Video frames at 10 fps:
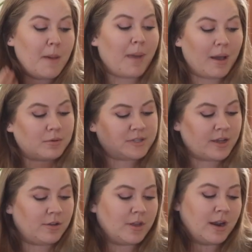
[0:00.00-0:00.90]
but I will
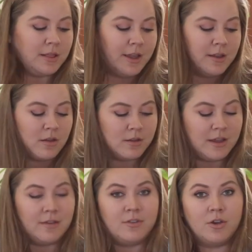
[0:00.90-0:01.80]
tell you that I landed on
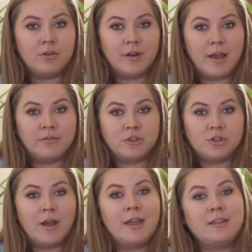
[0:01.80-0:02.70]
Native Deodorant after
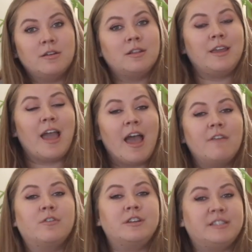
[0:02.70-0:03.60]
trying nearly
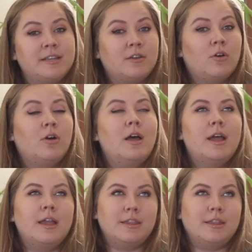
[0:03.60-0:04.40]
every single